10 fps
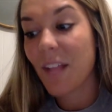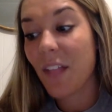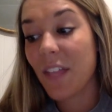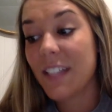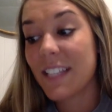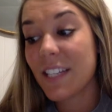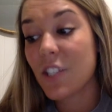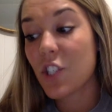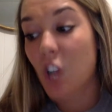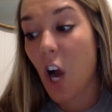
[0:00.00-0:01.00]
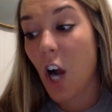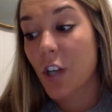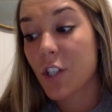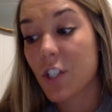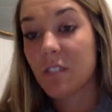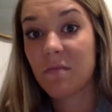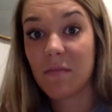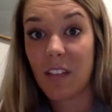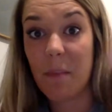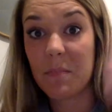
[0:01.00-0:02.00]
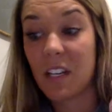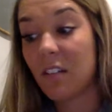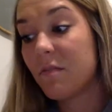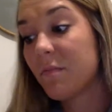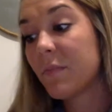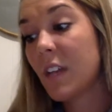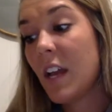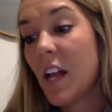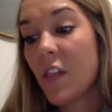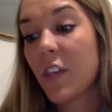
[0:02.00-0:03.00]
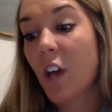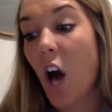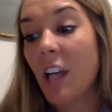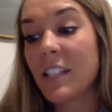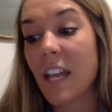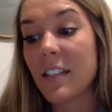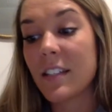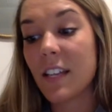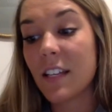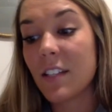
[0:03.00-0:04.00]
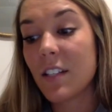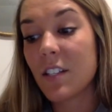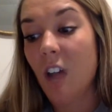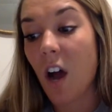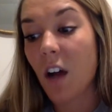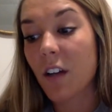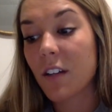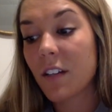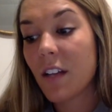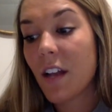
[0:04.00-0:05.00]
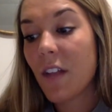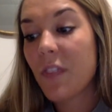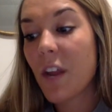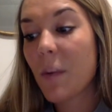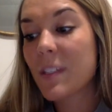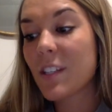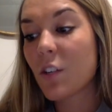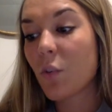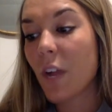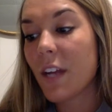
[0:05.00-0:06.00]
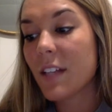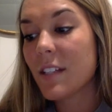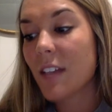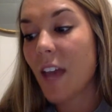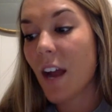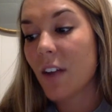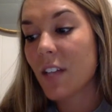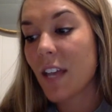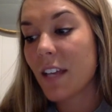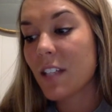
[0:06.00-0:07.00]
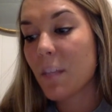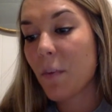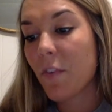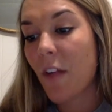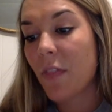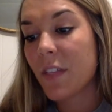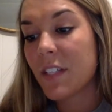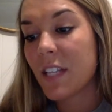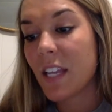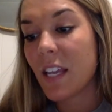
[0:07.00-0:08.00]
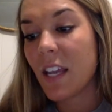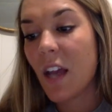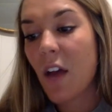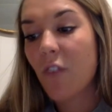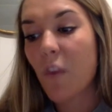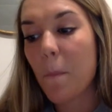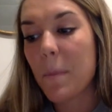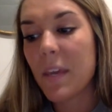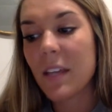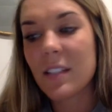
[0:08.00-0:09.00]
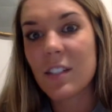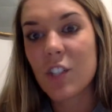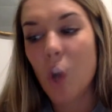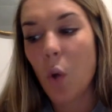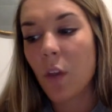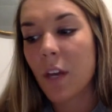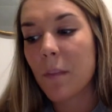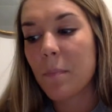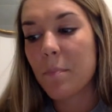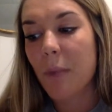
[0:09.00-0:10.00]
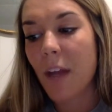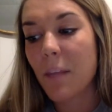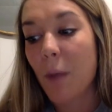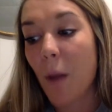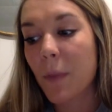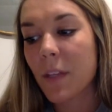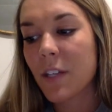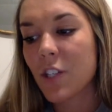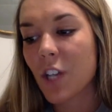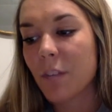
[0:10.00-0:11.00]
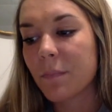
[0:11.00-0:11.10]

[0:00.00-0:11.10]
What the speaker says: They discharged, emptied, the contents into the dock. There was the greatest care taken to prevent the tea from being stolen by the population,